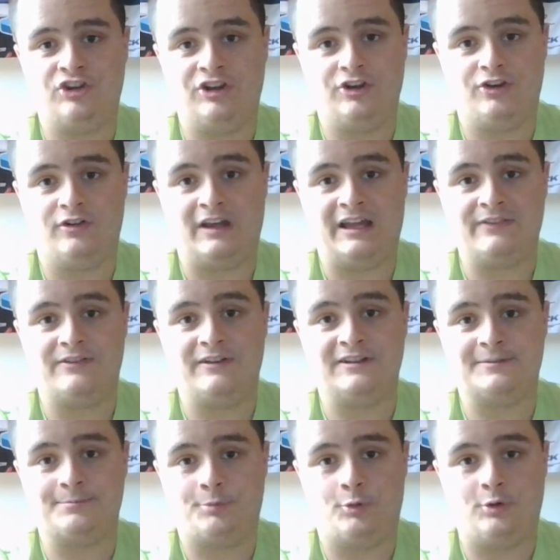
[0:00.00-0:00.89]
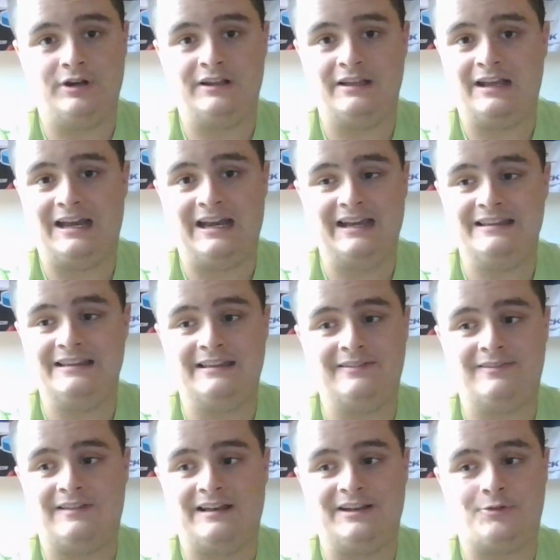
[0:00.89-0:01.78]
year at this point, I
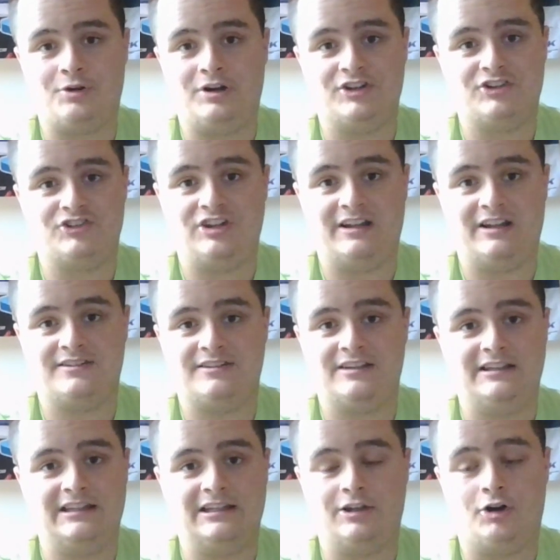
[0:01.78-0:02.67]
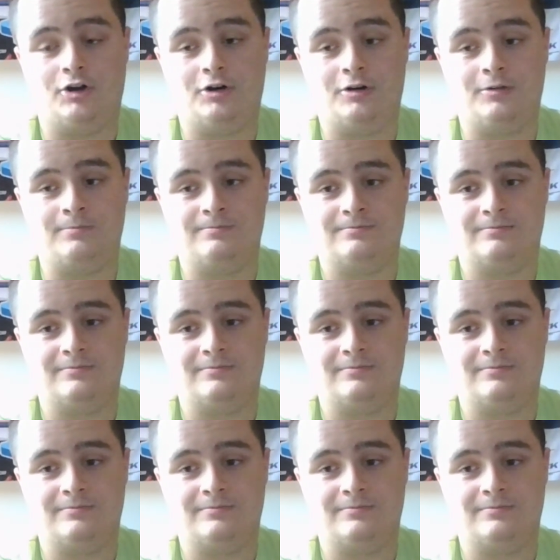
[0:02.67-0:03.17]
didn't like Ross Chastain at all.